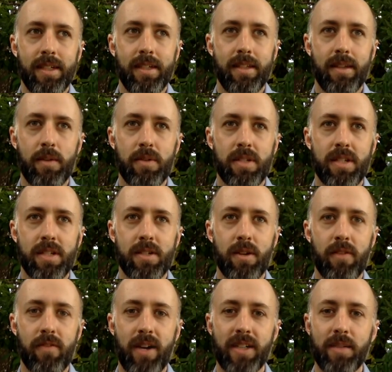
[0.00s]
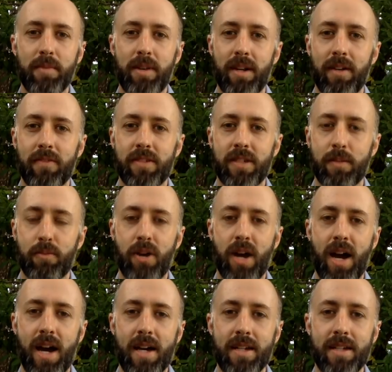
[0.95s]
there was this sort of element of
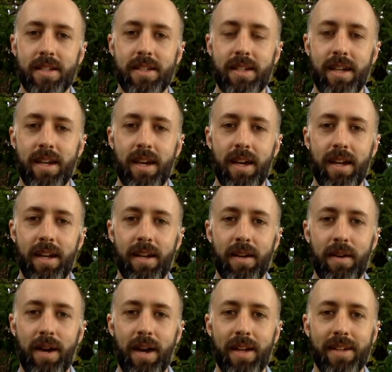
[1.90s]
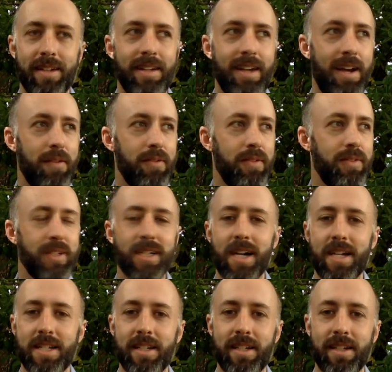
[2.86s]
surprise, and I
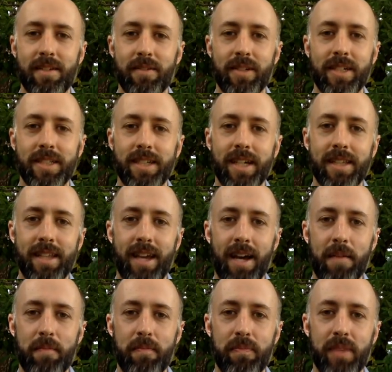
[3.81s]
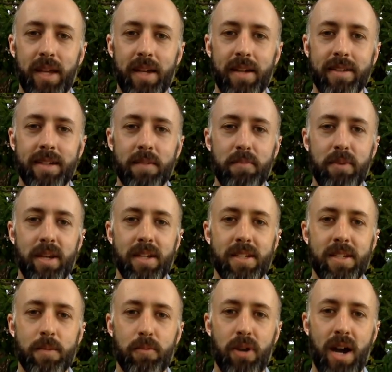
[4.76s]
realized I didn't really like that. I don't like being
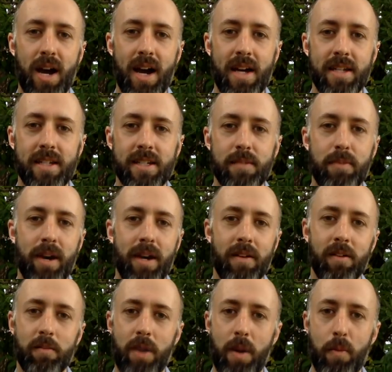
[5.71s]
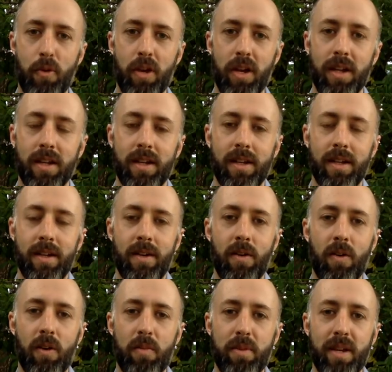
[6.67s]
surprised by an old memory,
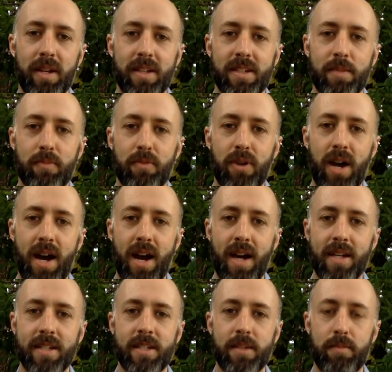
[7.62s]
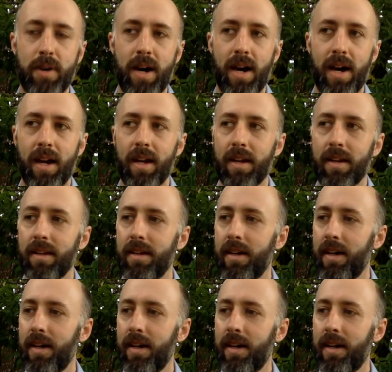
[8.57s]
or being surprised by